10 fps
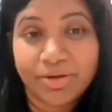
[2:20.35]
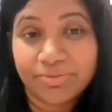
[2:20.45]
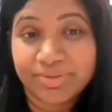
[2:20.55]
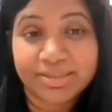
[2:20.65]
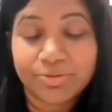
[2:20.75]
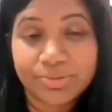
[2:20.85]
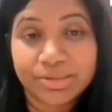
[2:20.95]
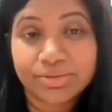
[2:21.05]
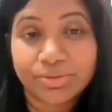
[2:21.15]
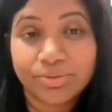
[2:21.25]
office
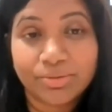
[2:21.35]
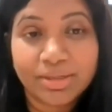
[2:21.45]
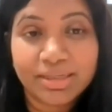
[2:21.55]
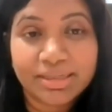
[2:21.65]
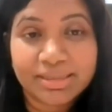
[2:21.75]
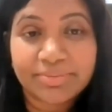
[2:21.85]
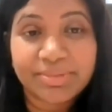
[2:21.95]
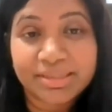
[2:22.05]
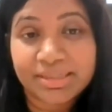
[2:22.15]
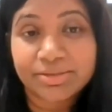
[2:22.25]
holders or
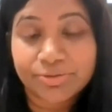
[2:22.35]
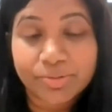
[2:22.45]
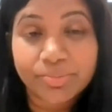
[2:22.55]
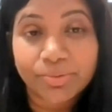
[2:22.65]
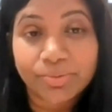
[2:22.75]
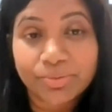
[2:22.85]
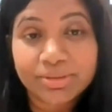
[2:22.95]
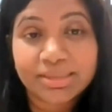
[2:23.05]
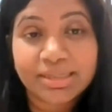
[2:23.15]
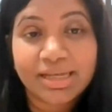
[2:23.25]
committees or a
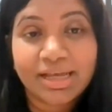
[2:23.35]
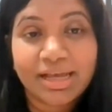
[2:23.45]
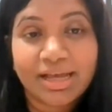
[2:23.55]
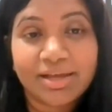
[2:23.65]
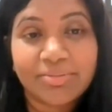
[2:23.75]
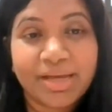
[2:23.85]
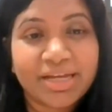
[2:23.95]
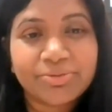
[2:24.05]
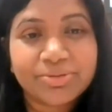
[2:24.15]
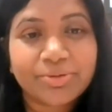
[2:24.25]
board.
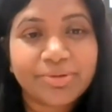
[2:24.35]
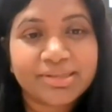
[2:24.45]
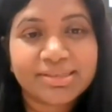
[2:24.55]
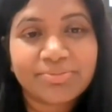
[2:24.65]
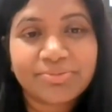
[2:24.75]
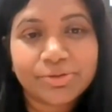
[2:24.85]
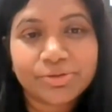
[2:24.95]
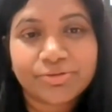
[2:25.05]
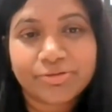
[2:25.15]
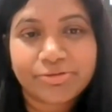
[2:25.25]
And also whether some of
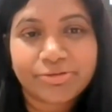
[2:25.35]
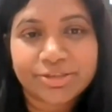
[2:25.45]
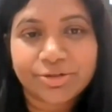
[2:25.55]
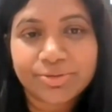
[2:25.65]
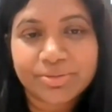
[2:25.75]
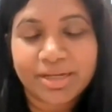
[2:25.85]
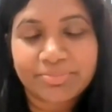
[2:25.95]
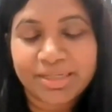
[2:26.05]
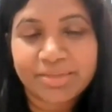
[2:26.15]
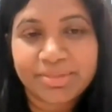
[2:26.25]
your thresholds
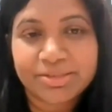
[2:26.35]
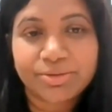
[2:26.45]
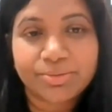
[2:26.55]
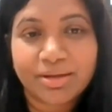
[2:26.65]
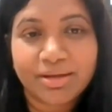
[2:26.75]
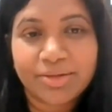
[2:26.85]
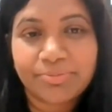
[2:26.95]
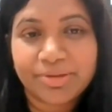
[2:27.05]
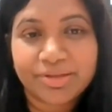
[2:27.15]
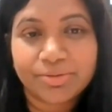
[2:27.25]
might be a bit too high,
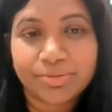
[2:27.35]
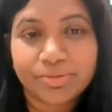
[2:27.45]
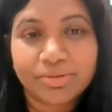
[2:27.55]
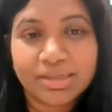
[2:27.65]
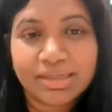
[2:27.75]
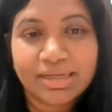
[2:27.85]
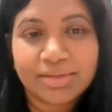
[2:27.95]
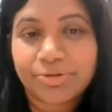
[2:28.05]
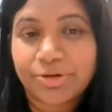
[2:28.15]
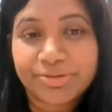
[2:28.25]
whether your
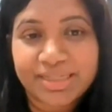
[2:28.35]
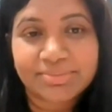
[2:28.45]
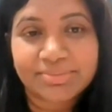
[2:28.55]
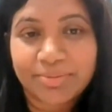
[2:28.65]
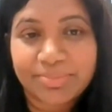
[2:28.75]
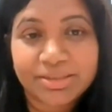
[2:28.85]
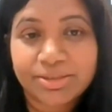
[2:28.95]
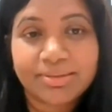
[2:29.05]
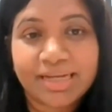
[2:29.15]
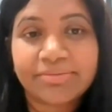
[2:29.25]
process might be
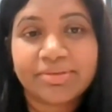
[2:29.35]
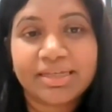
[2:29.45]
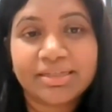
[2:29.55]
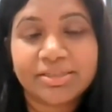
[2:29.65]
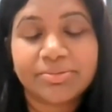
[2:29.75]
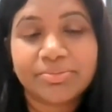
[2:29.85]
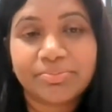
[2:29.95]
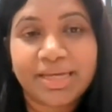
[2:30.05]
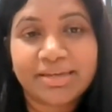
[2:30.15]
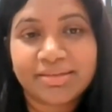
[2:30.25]
too lengthy to
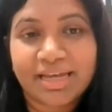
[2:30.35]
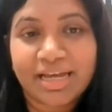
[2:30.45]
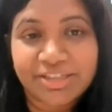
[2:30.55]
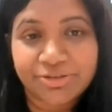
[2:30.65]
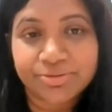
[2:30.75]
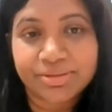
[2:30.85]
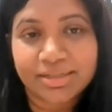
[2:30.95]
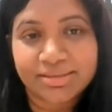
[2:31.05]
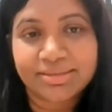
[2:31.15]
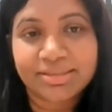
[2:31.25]
make that agile
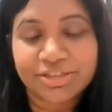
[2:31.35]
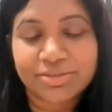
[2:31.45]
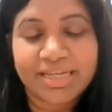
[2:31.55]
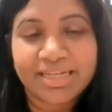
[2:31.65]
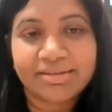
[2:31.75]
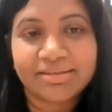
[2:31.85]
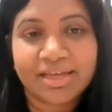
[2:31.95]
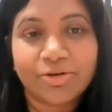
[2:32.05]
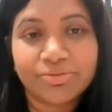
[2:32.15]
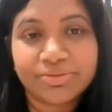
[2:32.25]
decision-making
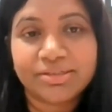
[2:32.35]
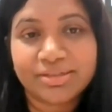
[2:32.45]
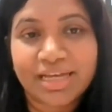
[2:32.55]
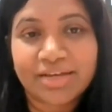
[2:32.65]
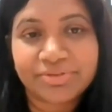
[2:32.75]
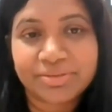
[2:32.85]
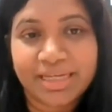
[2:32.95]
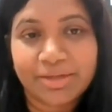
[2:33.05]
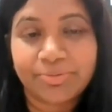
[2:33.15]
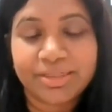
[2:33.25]
that often you have to
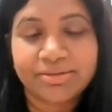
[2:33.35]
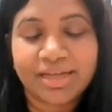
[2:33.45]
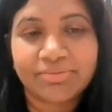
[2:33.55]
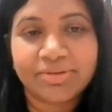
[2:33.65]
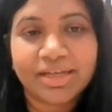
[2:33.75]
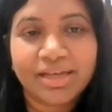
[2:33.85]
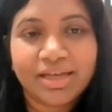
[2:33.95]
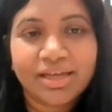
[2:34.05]
make when you have